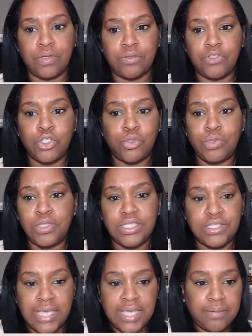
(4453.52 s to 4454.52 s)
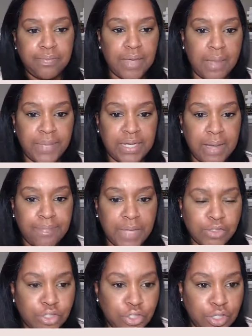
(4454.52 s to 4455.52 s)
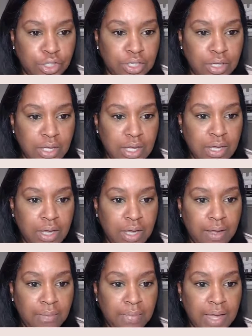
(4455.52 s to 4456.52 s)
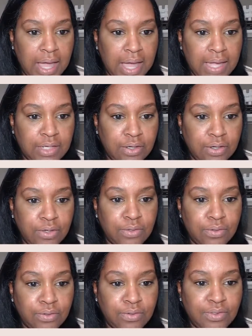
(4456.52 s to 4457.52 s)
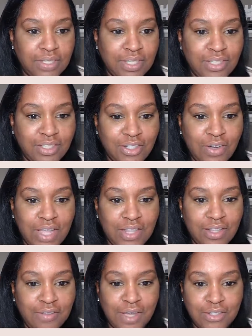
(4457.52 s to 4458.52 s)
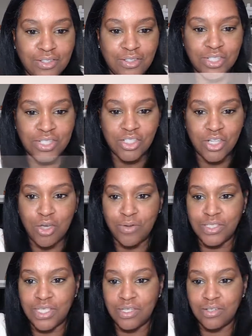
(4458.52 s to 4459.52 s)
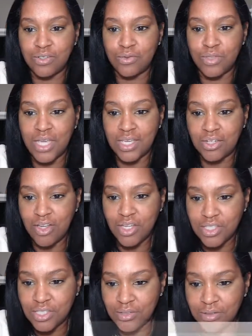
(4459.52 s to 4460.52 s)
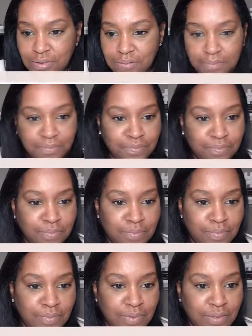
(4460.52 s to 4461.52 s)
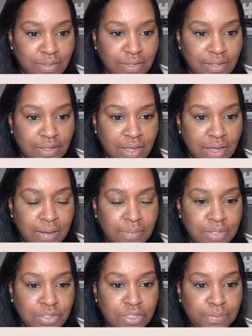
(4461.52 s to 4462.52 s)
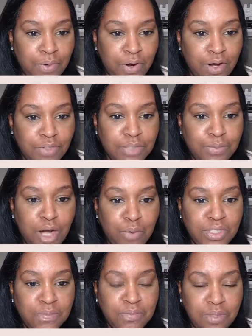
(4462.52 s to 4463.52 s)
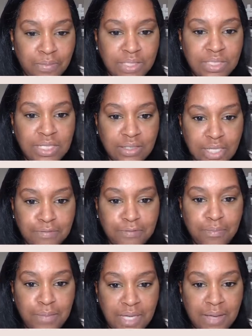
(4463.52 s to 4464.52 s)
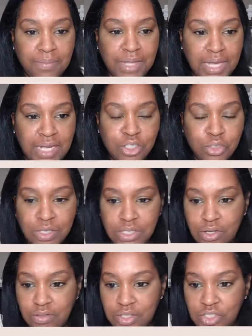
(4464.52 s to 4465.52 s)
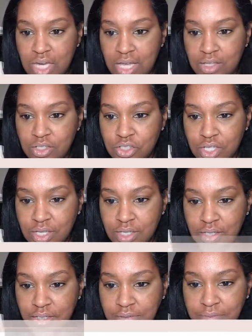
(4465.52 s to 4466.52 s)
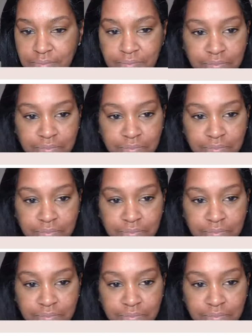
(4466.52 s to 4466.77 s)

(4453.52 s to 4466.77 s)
two in the same? I mean, I'm not sure. I know, you know, I love how you teach. I always get new nugget. Awesome. This part was the missing link for me. I'm glad I joined in on this challenge. Good.